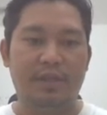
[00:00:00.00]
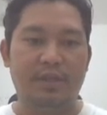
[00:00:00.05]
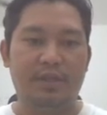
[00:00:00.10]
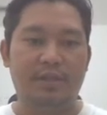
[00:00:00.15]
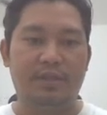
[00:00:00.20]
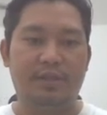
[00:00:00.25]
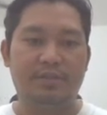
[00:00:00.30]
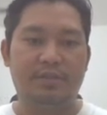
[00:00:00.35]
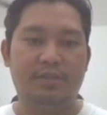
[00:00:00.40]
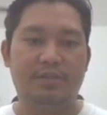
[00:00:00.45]

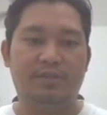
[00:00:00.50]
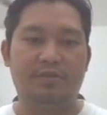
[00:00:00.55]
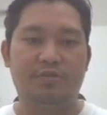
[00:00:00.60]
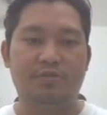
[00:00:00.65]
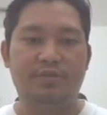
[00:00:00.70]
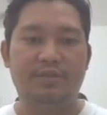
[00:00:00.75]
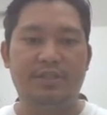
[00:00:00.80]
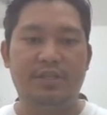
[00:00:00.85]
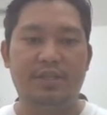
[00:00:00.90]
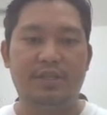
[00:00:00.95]
This is
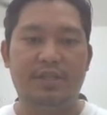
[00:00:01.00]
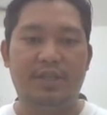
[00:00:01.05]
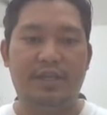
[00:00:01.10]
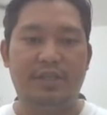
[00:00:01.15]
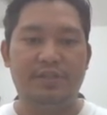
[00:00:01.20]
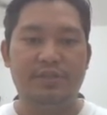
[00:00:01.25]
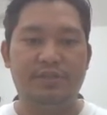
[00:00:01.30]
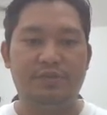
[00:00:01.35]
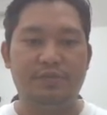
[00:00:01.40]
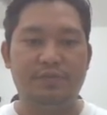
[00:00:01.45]
usually an
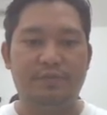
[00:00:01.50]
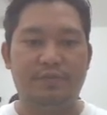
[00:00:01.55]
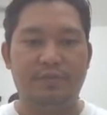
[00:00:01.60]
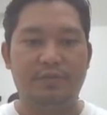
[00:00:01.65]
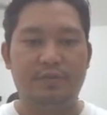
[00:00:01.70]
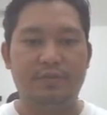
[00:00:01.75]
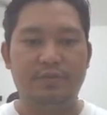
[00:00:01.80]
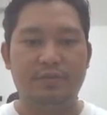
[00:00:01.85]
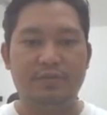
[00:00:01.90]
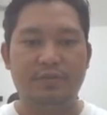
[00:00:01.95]
issue for
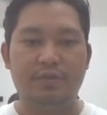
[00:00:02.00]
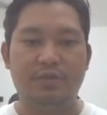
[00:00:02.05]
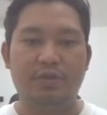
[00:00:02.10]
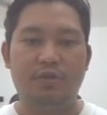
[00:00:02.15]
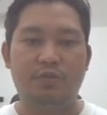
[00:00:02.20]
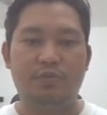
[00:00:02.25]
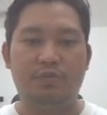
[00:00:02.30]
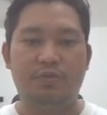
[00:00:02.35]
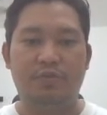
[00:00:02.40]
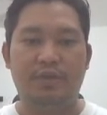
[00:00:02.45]
those
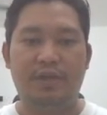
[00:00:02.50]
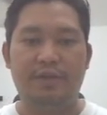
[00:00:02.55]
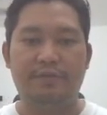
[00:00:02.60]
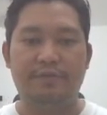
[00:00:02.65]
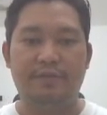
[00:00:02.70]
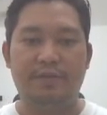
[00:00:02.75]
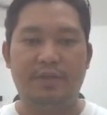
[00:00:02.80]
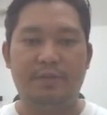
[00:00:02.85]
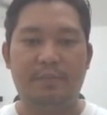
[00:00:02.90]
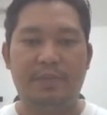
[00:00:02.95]
who have
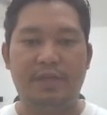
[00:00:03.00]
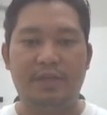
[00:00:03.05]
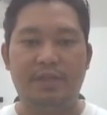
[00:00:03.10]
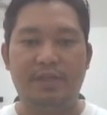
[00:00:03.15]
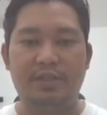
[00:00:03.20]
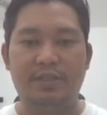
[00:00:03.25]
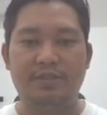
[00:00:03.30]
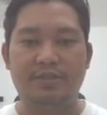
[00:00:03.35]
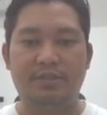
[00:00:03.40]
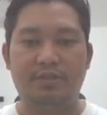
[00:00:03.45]
their
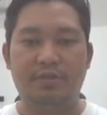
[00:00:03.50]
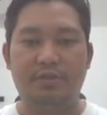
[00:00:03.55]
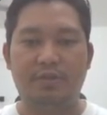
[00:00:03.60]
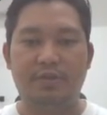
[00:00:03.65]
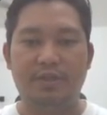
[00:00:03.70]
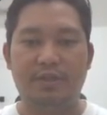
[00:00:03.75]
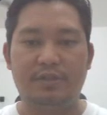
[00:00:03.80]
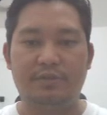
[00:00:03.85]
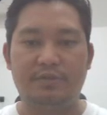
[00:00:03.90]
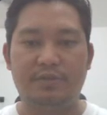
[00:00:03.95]
panel
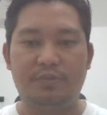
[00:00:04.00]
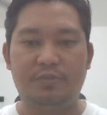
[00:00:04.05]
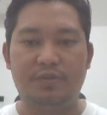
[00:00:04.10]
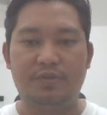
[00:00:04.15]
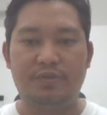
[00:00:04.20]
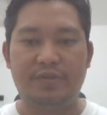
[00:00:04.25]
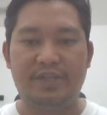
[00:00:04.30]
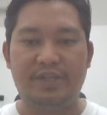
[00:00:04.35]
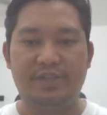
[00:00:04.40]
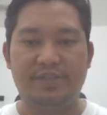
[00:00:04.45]
installed in remote
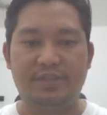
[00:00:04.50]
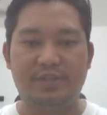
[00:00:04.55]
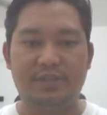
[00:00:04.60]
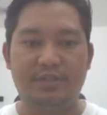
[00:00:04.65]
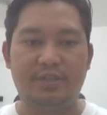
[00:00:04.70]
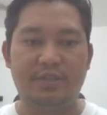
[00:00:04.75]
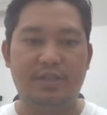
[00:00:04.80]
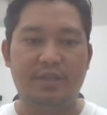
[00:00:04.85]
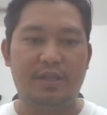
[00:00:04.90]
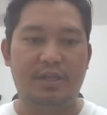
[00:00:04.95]

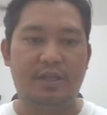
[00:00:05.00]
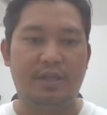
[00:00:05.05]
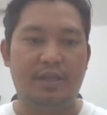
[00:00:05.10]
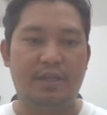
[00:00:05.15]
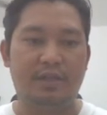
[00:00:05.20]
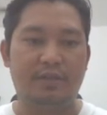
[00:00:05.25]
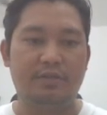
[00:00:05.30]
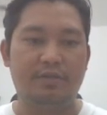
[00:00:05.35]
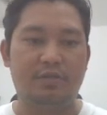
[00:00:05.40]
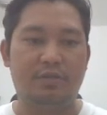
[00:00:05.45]
location
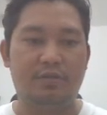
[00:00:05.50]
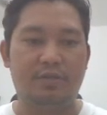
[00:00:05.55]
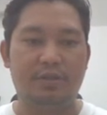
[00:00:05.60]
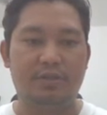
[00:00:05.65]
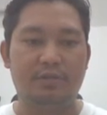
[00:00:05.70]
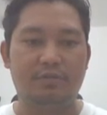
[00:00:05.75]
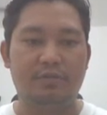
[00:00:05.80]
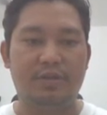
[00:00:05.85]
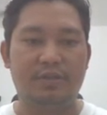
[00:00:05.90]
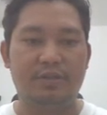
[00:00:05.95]
like on a
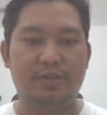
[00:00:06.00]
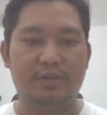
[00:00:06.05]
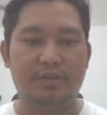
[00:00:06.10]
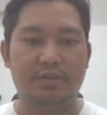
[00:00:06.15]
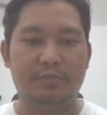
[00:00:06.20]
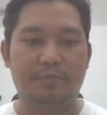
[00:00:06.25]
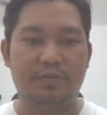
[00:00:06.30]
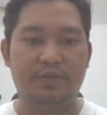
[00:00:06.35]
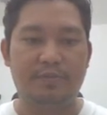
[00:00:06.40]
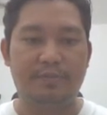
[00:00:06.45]
rural
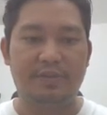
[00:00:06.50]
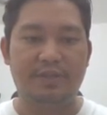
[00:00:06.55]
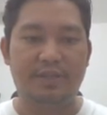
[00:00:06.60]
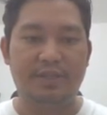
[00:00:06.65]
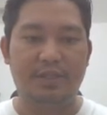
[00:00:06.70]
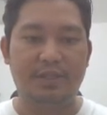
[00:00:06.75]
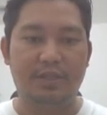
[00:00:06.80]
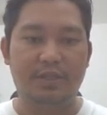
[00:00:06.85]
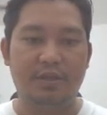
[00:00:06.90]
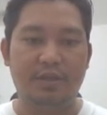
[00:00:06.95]

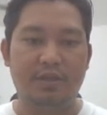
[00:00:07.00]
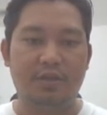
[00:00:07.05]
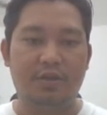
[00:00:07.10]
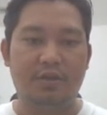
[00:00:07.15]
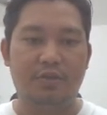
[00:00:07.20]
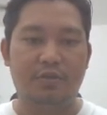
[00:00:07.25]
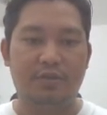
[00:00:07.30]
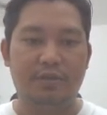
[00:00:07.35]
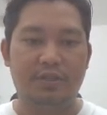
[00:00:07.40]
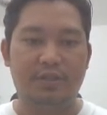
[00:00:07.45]
property
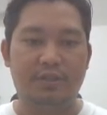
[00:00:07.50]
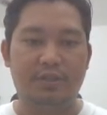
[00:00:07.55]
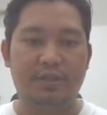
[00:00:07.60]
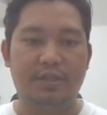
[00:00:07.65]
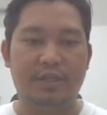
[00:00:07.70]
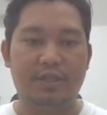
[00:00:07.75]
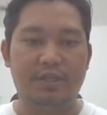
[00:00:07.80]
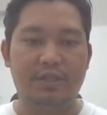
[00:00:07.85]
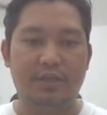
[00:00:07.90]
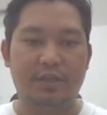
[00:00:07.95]
or in the
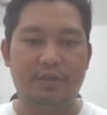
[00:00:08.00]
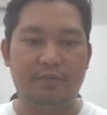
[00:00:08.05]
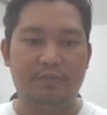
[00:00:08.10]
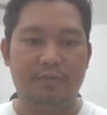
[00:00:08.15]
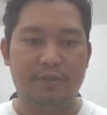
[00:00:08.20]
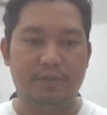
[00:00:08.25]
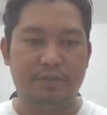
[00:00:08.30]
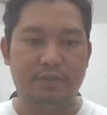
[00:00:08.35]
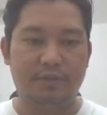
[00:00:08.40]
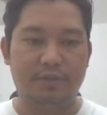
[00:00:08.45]
garden
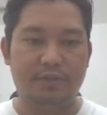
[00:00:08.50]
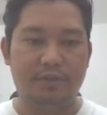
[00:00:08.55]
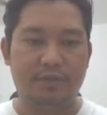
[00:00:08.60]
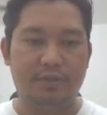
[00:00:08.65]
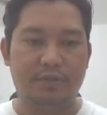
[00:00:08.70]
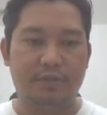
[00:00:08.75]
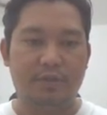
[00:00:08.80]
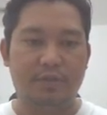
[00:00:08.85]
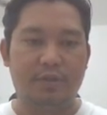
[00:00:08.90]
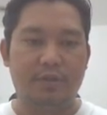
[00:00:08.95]
area.
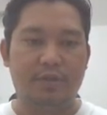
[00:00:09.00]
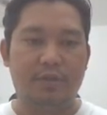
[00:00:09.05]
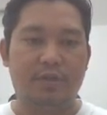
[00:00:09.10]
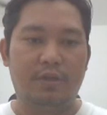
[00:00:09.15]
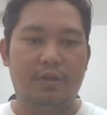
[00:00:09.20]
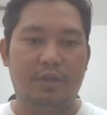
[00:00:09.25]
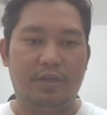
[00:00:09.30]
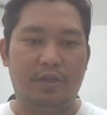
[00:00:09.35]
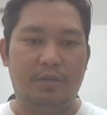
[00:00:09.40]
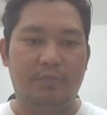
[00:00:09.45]

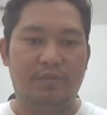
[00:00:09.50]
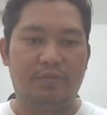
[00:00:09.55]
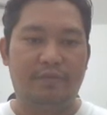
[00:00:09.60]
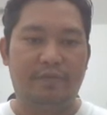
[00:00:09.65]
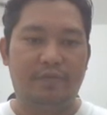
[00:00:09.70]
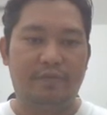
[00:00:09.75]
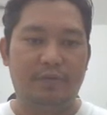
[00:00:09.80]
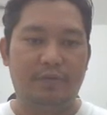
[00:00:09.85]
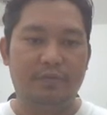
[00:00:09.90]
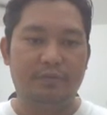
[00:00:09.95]
Number
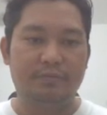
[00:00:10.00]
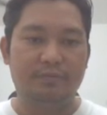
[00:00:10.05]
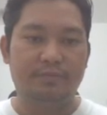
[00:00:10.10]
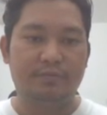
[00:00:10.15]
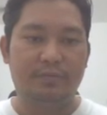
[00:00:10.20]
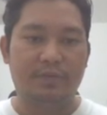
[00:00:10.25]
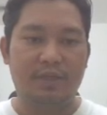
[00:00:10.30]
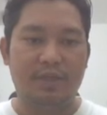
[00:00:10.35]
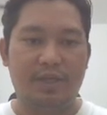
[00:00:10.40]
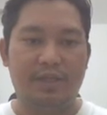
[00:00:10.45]
4,
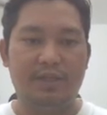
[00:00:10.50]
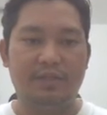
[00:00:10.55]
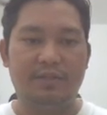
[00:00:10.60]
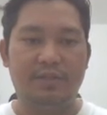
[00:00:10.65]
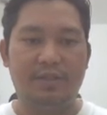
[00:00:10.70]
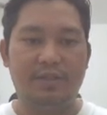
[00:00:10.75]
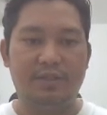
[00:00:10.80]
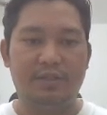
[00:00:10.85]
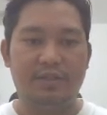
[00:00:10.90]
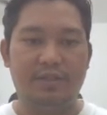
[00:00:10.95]

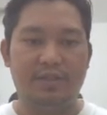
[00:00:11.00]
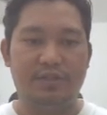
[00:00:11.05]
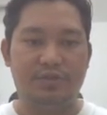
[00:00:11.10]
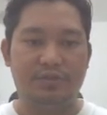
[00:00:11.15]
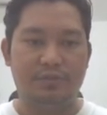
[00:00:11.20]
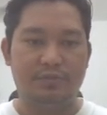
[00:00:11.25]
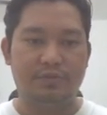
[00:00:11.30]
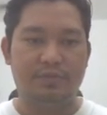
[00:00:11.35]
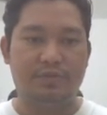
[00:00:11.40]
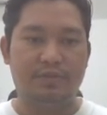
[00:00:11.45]
Electrical
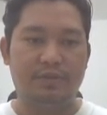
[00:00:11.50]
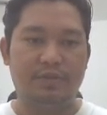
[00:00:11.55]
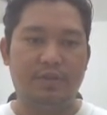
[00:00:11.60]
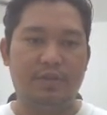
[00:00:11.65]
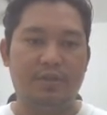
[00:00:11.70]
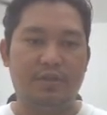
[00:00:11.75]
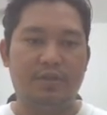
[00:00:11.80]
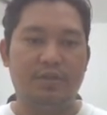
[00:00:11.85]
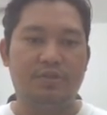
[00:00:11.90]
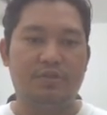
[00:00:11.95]
issues.
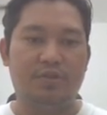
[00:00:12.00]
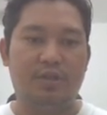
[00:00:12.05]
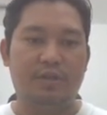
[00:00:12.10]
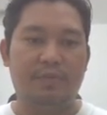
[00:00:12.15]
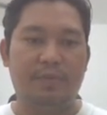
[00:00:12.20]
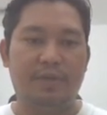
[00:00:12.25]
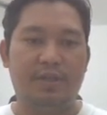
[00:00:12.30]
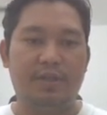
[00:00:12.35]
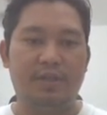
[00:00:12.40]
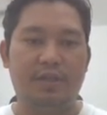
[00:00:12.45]
Solar
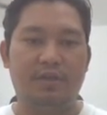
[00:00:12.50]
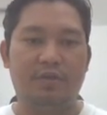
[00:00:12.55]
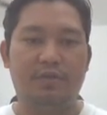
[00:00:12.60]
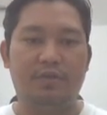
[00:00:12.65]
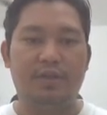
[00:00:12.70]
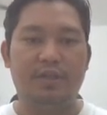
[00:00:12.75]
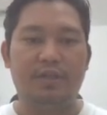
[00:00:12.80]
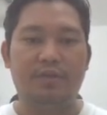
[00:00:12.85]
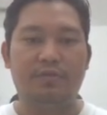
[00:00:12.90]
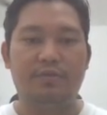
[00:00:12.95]
panels are
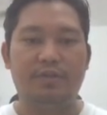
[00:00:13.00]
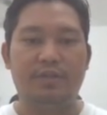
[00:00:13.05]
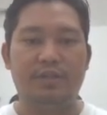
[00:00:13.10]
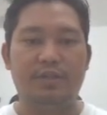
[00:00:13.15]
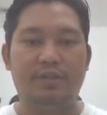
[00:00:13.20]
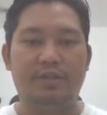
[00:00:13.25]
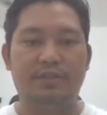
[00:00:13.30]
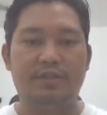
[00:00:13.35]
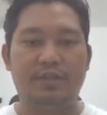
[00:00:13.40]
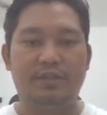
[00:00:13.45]
connected to the
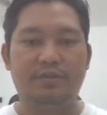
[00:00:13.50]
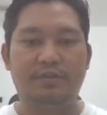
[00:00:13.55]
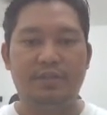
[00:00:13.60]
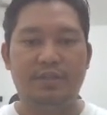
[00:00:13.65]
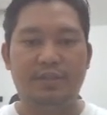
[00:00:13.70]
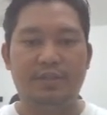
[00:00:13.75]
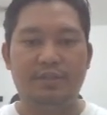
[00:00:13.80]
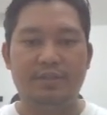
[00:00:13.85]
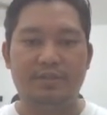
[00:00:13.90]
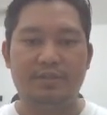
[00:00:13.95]
electrical
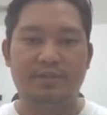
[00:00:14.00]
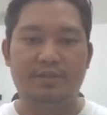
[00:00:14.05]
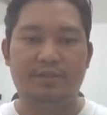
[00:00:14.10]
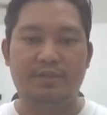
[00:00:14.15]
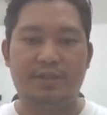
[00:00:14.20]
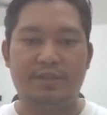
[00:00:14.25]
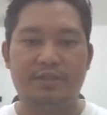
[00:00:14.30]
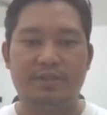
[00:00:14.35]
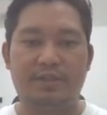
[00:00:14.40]
grid. Such